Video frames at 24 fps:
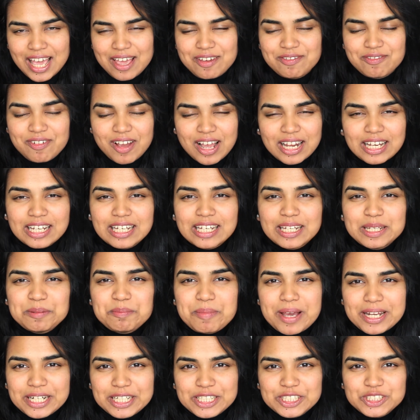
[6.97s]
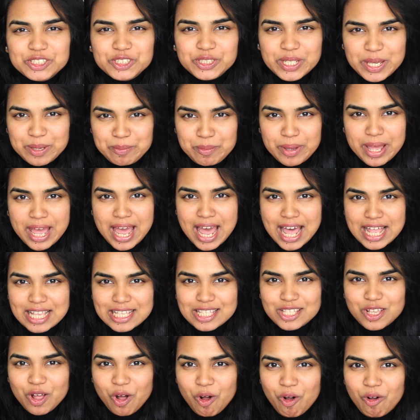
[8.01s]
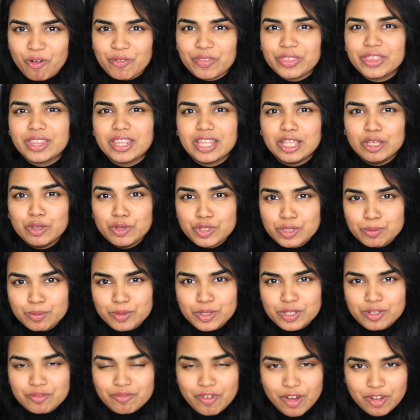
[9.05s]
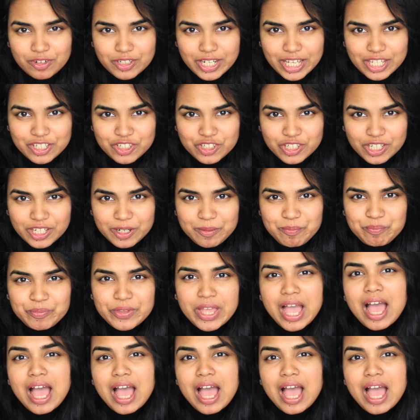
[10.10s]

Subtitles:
I finally managed to get my hands on the Huda Beauty foundation.